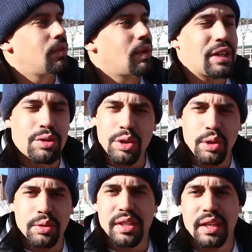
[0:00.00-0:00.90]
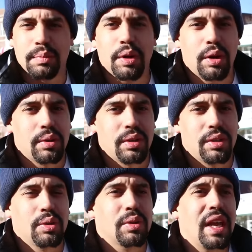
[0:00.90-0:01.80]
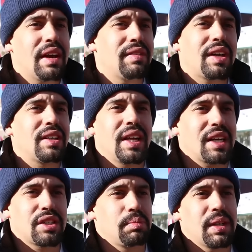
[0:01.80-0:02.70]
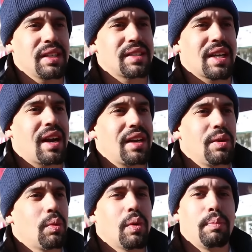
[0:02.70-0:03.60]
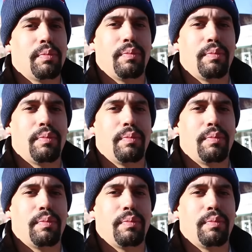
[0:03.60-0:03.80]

retros. Like, bro, you only have a collection because Kanye wore